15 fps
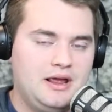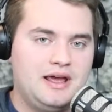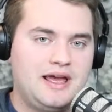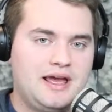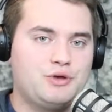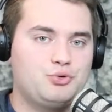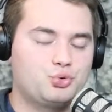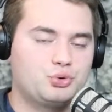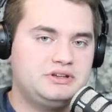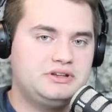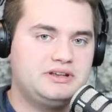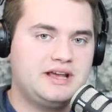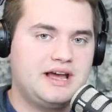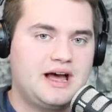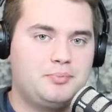a
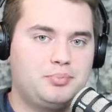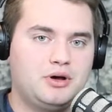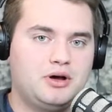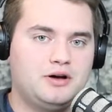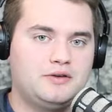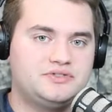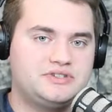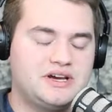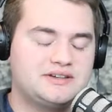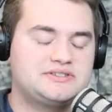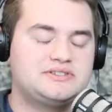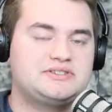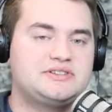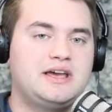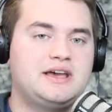recap of
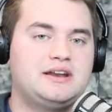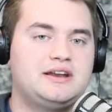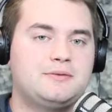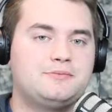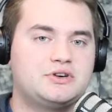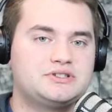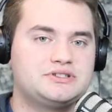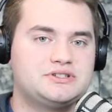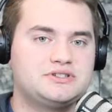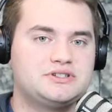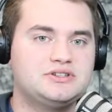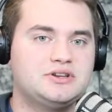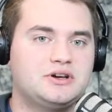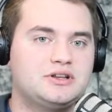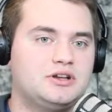Texas A&M versus
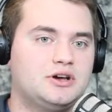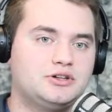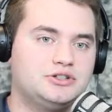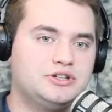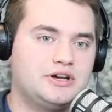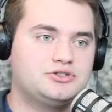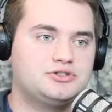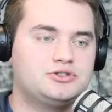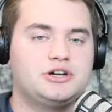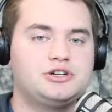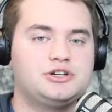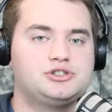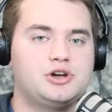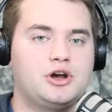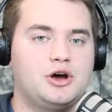Kentucky on
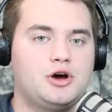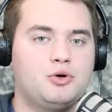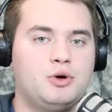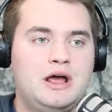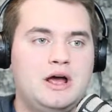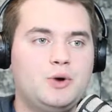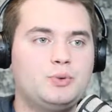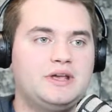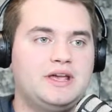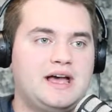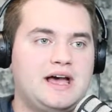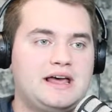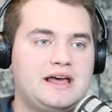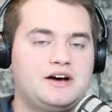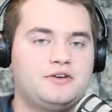yesterday's show. We
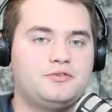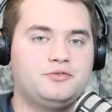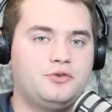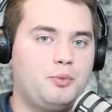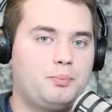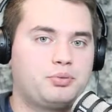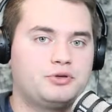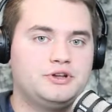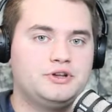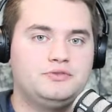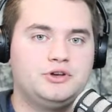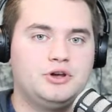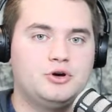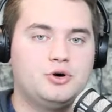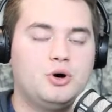had a full
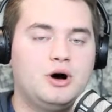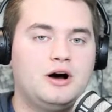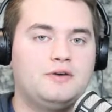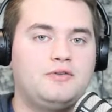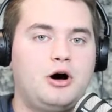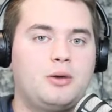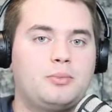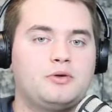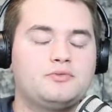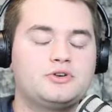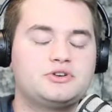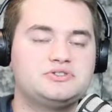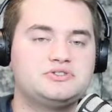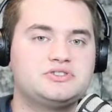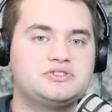preview of Auburn
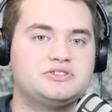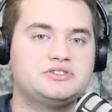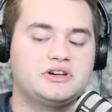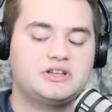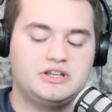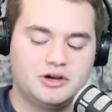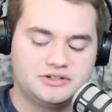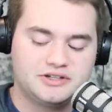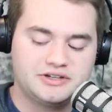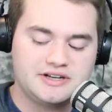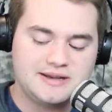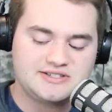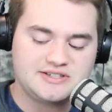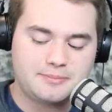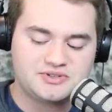versus Kentucky on
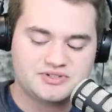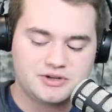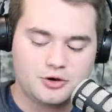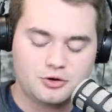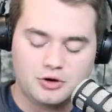today's episode.